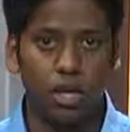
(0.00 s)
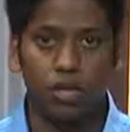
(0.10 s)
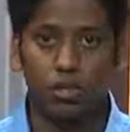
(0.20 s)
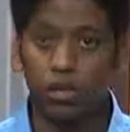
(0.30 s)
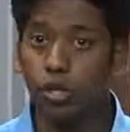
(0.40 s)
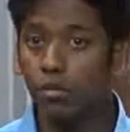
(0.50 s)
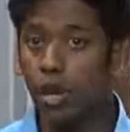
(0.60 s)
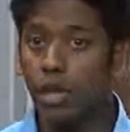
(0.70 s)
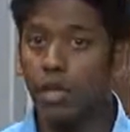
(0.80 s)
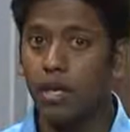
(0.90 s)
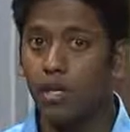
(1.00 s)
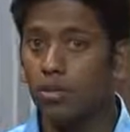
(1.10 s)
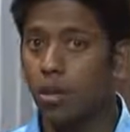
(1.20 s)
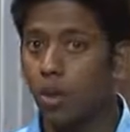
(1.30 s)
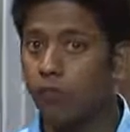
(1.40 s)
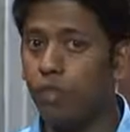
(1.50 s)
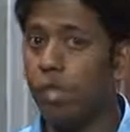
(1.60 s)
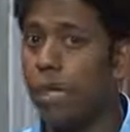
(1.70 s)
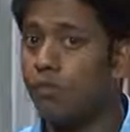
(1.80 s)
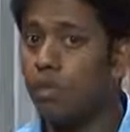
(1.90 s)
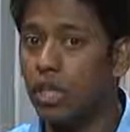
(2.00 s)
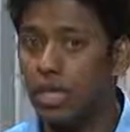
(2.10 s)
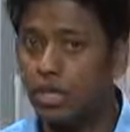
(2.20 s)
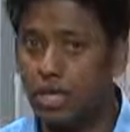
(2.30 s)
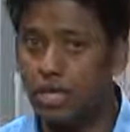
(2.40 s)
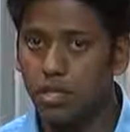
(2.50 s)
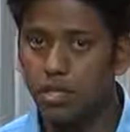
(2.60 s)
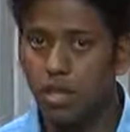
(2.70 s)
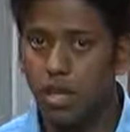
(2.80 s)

Your churn rate should hopefully never increase.